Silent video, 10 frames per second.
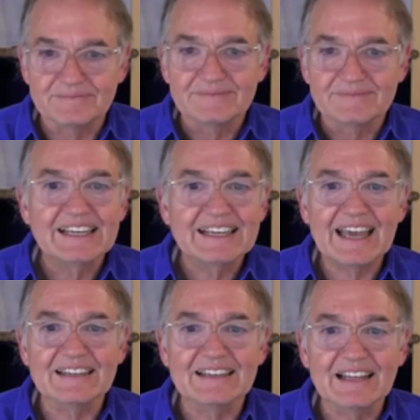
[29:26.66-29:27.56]
You
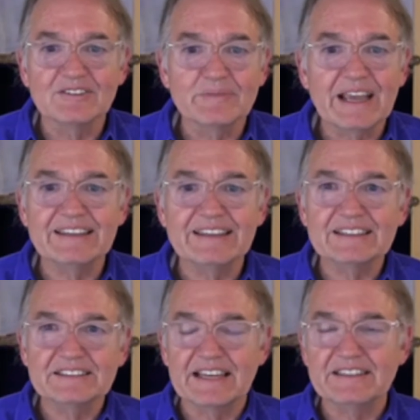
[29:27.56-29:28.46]
can't love them. And to the
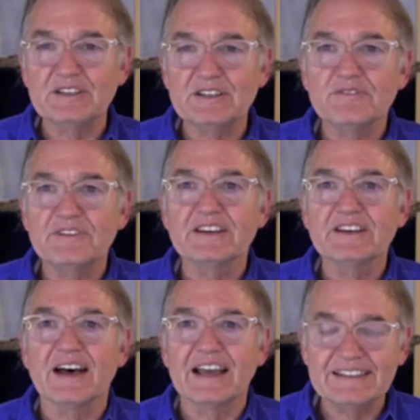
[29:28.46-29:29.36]
extent that you feel
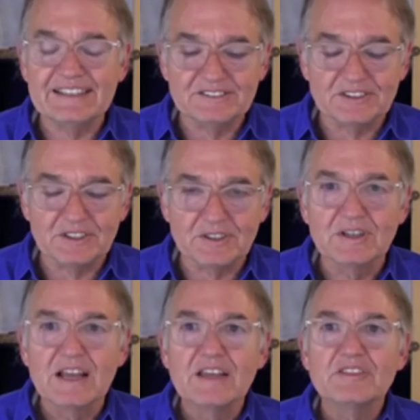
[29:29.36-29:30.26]
I need you,
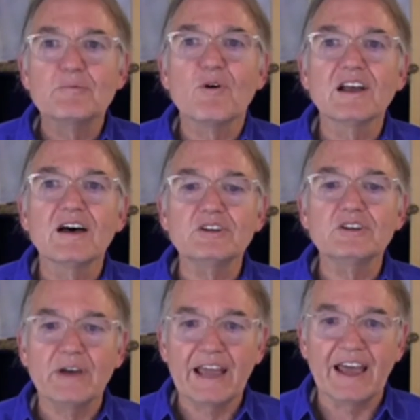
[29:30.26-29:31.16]
the more love
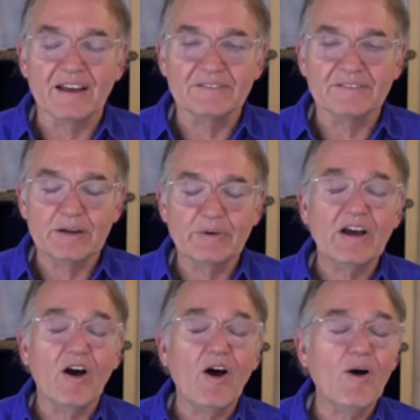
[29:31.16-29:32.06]
you have. And we
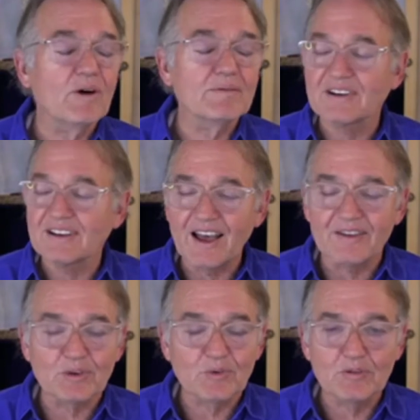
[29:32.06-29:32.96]
all want more
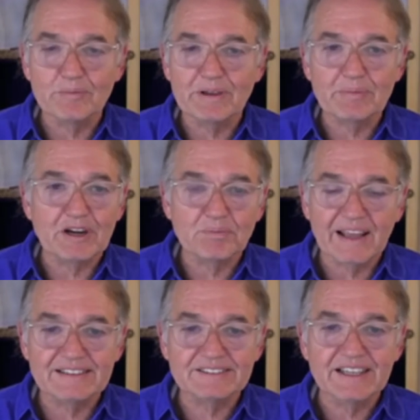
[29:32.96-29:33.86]
love. The world would be a better
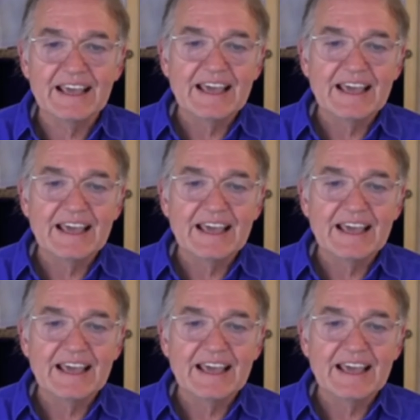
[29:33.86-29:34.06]
place.